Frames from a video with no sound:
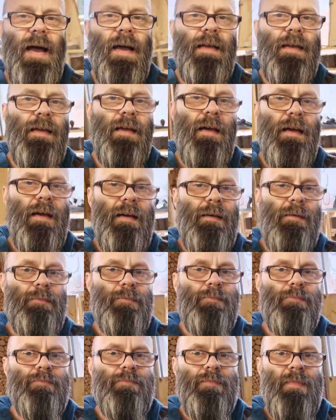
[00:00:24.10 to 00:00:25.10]
back.
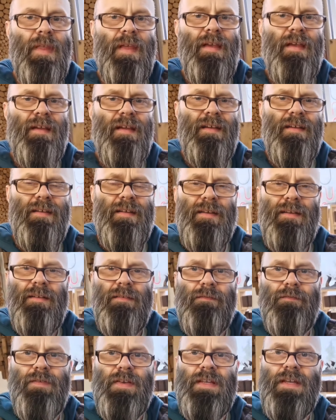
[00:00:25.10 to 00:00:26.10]
Um,
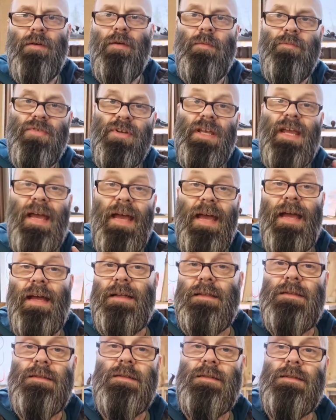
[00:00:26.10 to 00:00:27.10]
video on
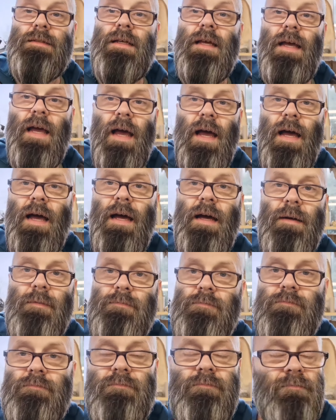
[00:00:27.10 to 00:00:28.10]
briquettes.
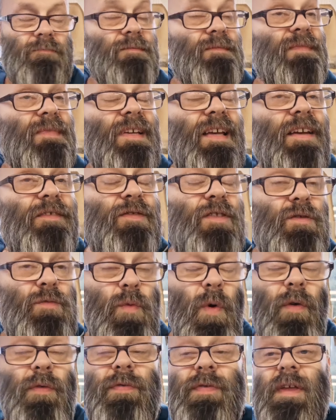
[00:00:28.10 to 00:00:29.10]
Um,
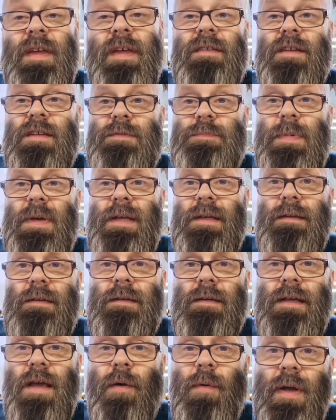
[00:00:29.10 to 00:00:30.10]
if there's one thing that's
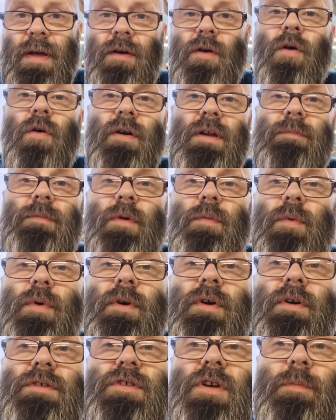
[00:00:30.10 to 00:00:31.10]
been going on in my
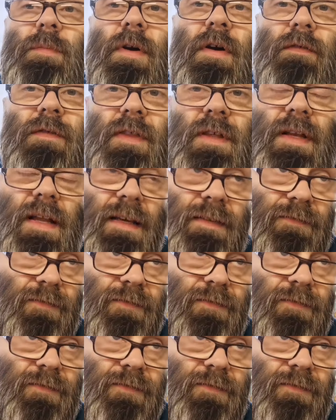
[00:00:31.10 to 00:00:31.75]
workshop over the